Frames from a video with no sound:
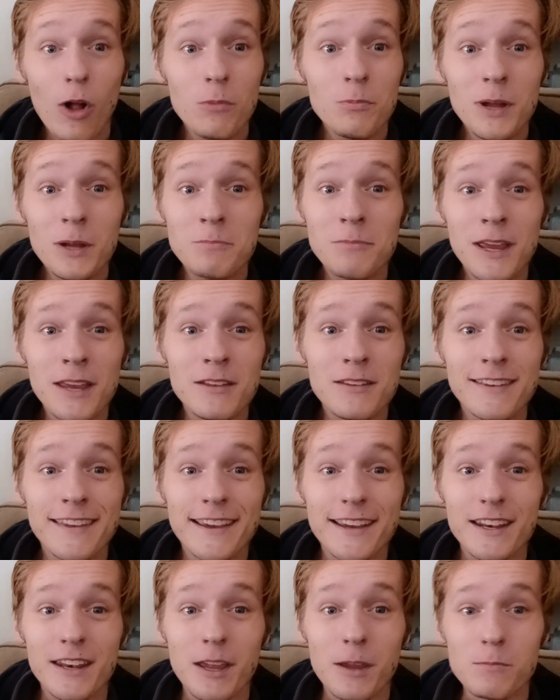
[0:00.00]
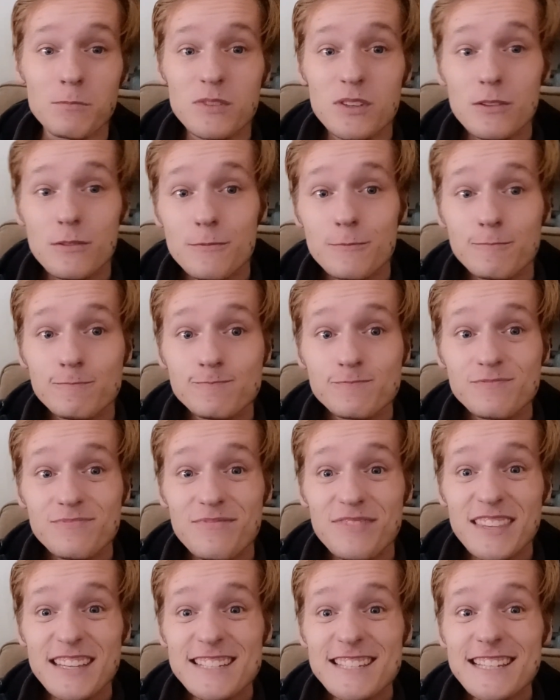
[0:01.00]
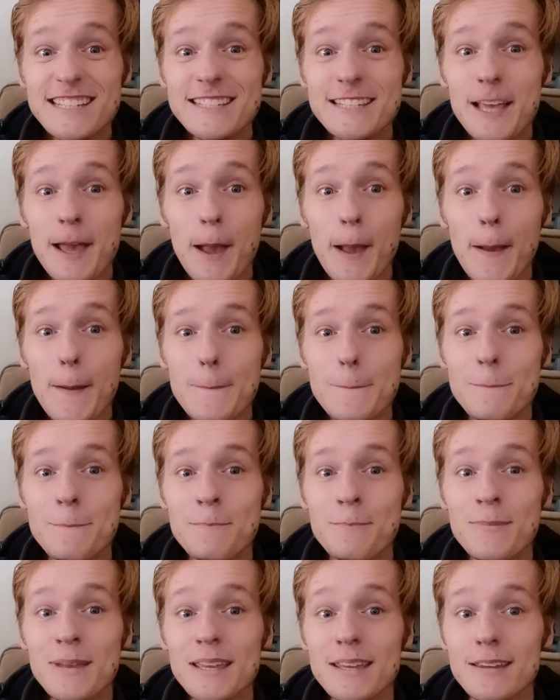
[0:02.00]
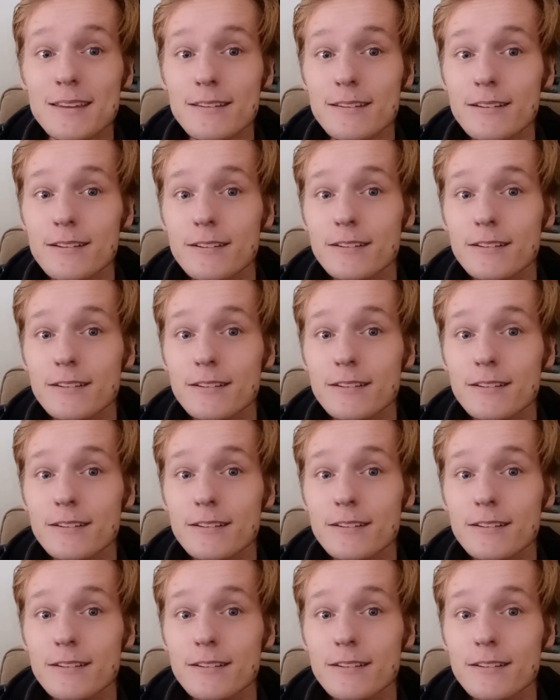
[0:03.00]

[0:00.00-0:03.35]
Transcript: my main nicknames. This is me.